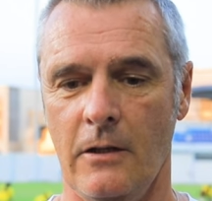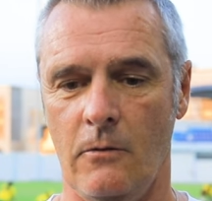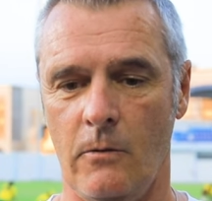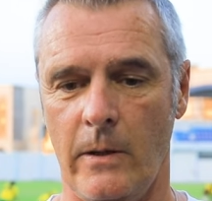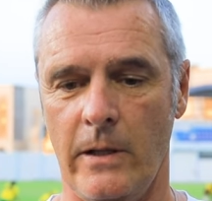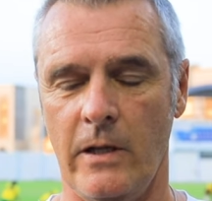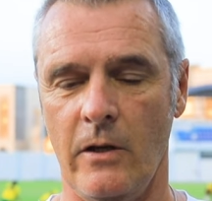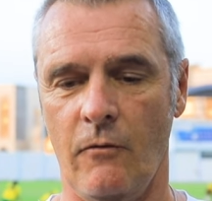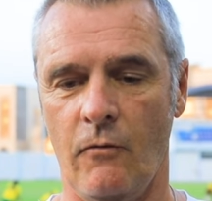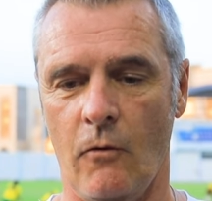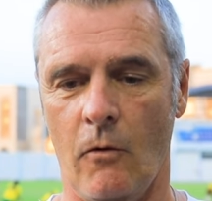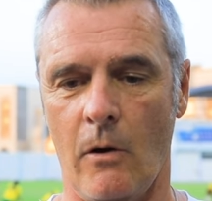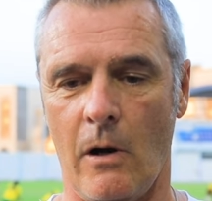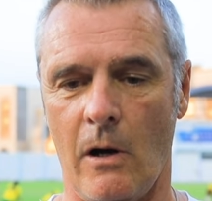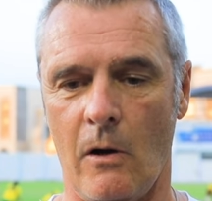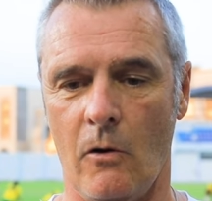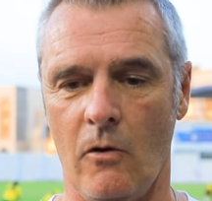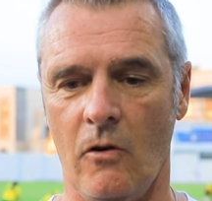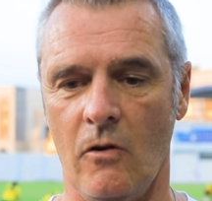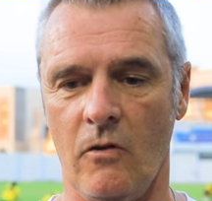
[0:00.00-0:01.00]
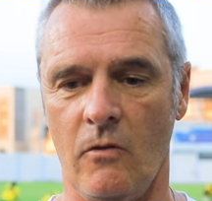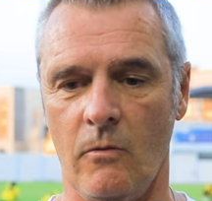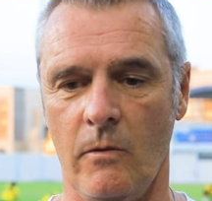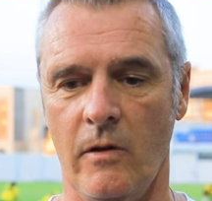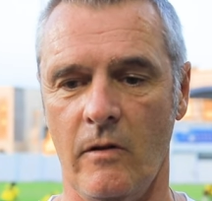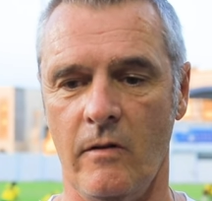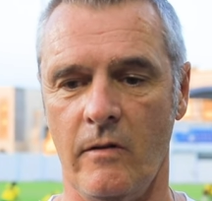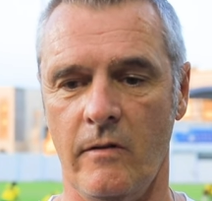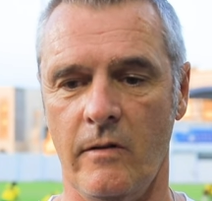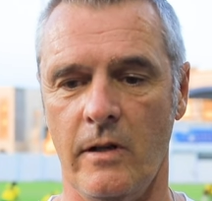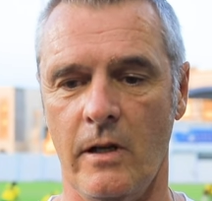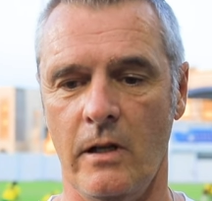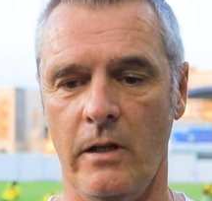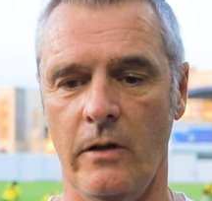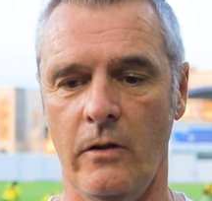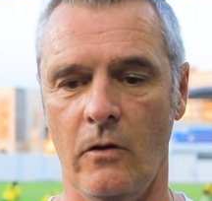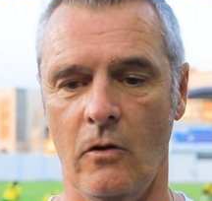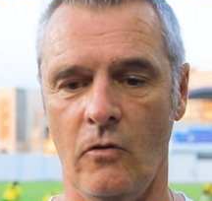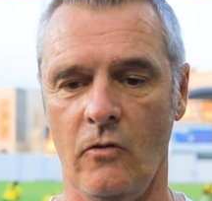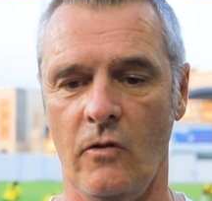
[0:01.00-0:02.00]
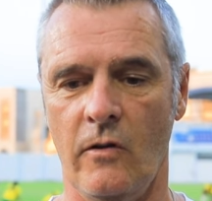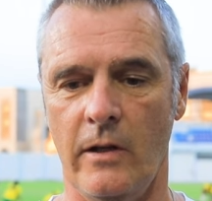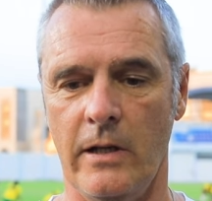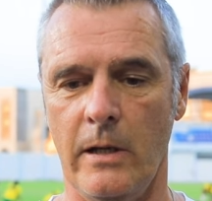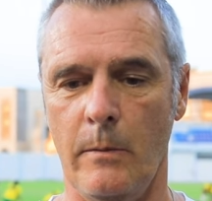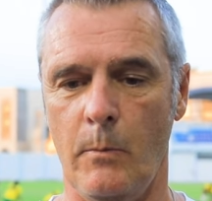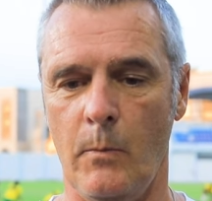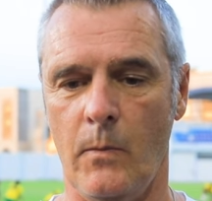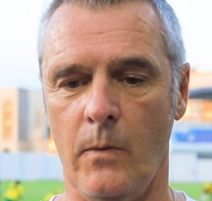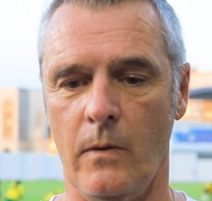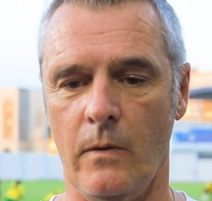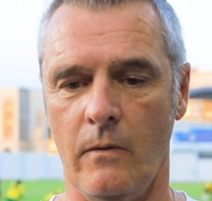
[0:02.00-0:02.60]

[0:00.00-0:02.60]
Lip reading: 24 hours with nearly no sleep,